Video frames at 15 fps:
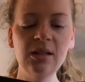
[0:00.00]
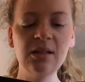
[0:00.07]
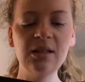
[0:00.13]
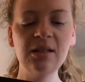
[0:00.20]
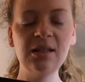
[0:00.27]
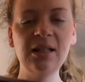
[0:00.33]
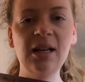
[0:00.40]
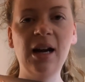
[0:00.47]

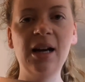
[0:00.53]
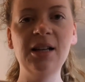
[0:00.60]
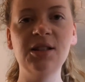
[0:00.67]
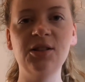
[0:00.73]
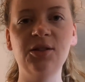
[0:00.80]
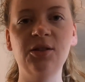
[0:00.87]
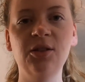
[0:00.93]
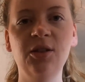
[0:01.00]
This is the
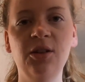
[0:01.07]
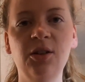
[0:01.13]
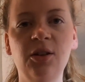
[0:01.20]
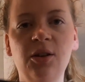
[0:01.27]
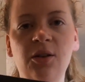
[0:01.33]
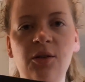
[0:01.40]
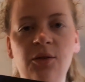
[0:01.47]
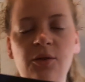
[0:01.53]
Iced
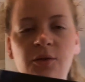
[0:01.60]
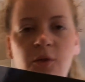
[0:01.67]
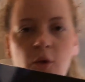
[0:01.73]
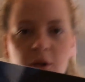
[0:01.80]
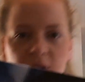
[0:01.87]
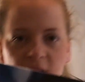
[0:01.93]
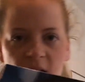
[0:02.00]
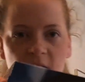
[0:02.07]

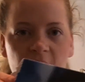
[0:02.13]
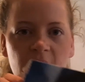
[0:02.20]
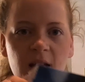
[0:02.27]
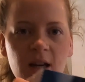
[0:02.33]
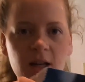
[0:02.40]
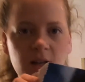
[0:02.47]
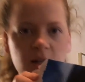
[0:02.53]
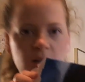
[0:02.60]

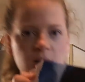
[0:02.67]
Forte.